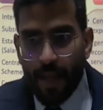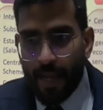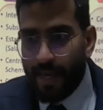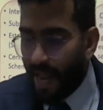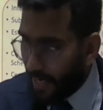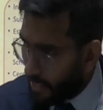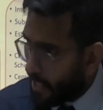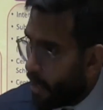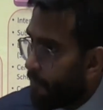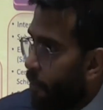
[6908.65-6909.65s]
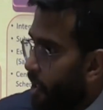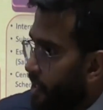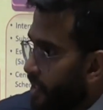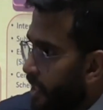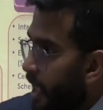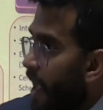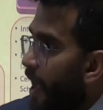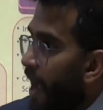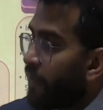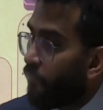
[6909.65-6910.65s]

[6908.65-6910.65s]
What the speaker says: enacting a policy and